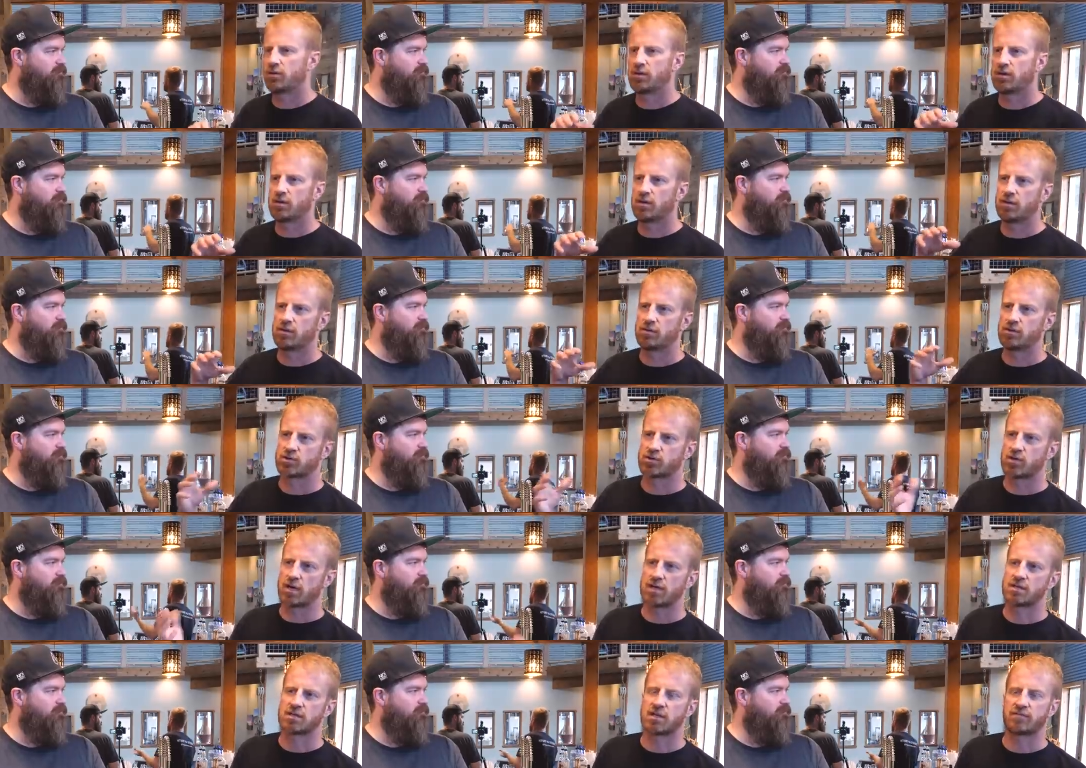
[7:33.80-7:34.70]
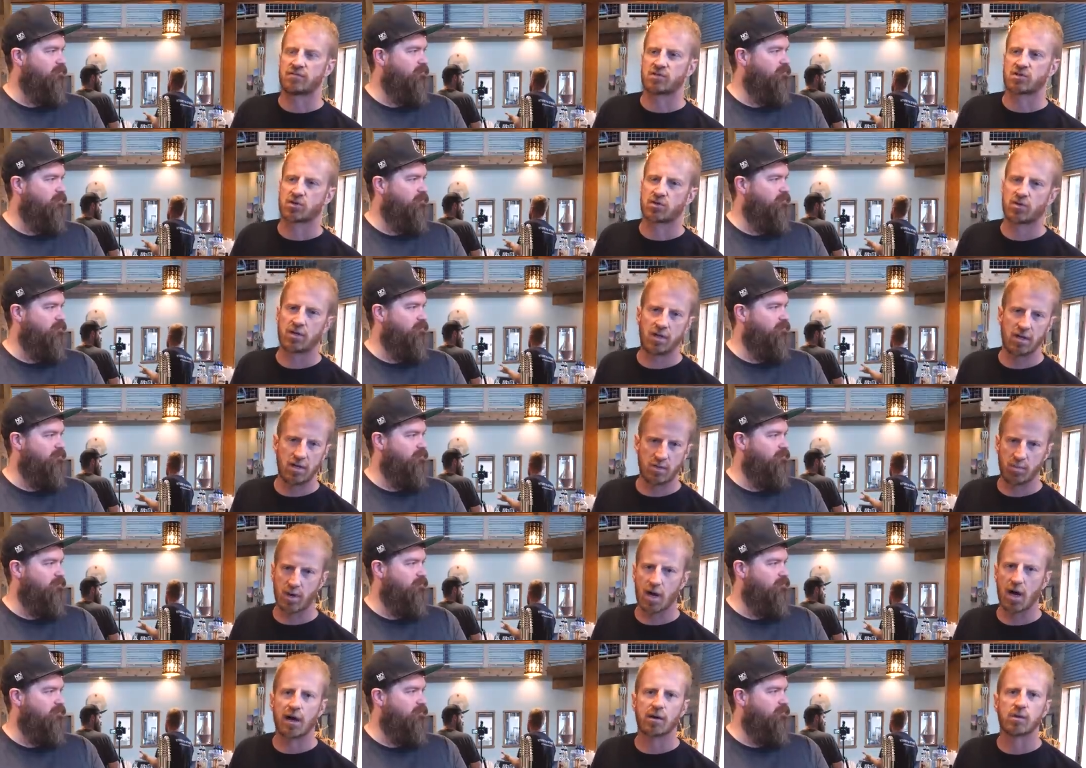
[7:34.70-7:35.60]
Speaker 1: the the trays have
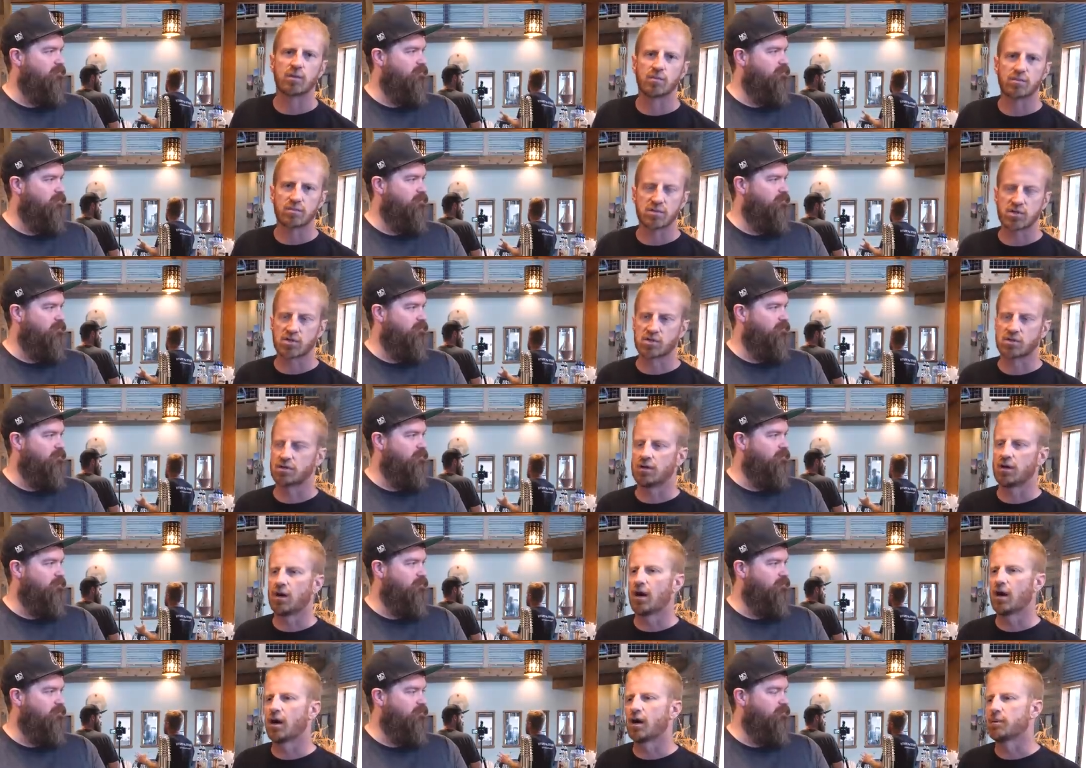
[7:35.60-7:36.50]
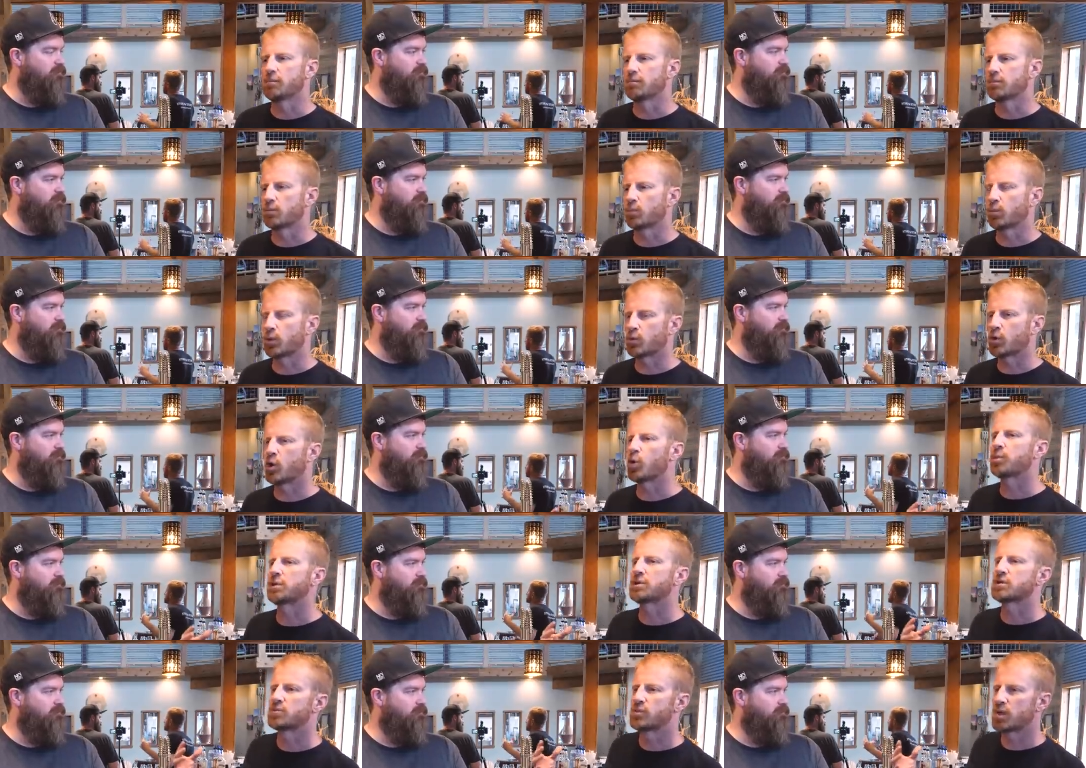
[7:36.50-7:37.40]
screen bottoms. Um, we were
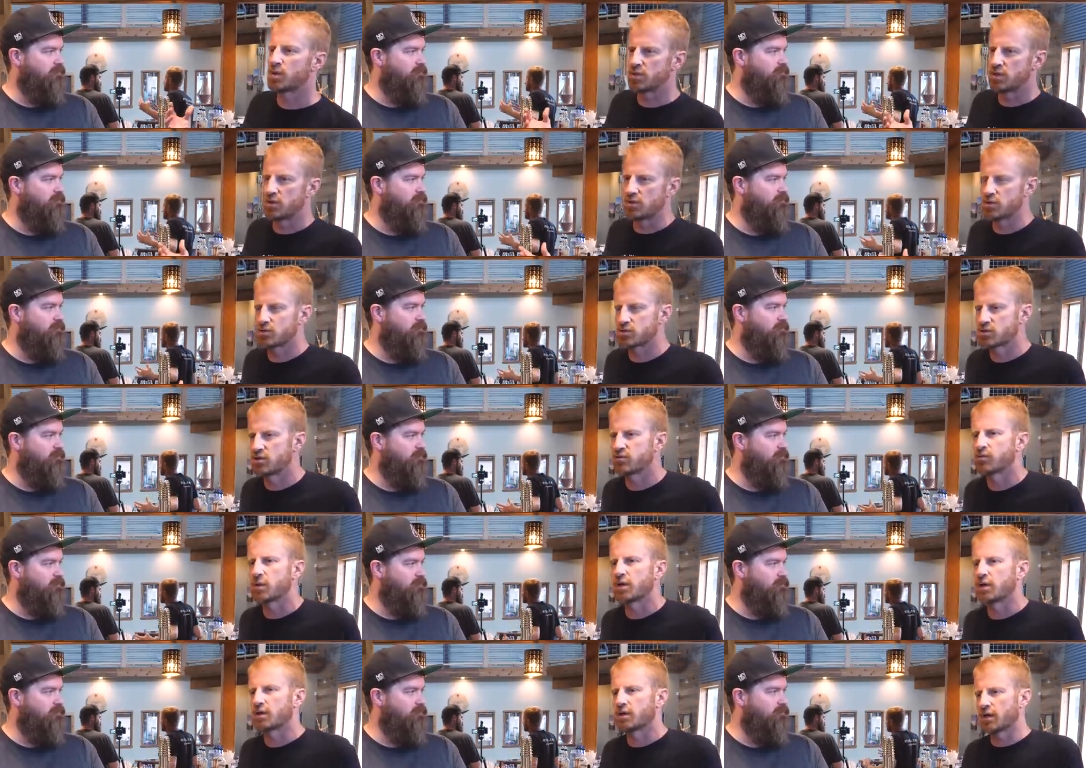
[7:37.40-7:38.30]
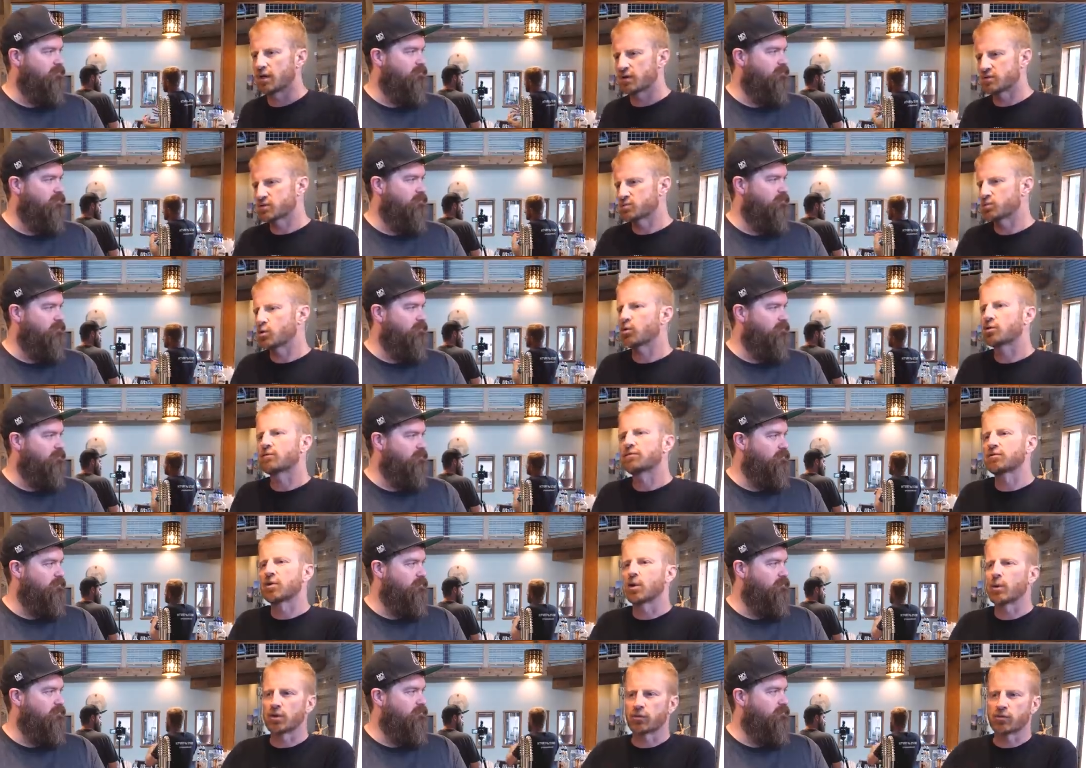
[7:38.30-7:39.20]
hoping to maybe you know see if we can get a lot of
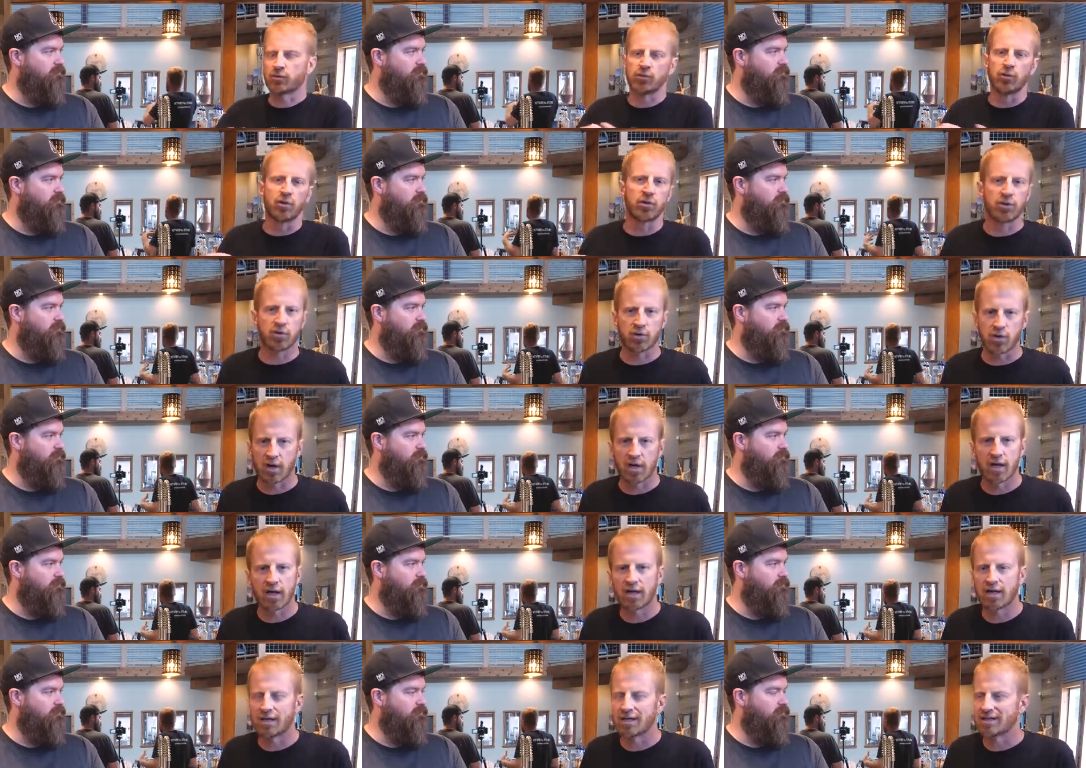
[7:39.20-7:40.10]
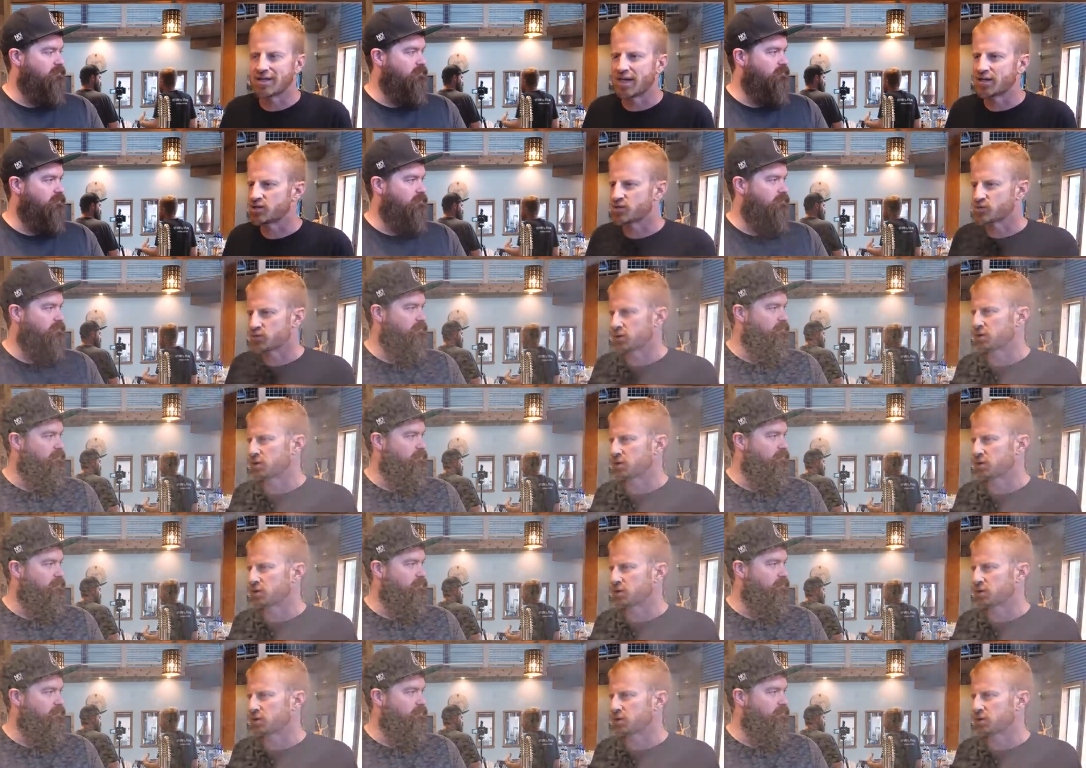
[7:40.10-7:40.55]
smoke flowing through the grain. It, that just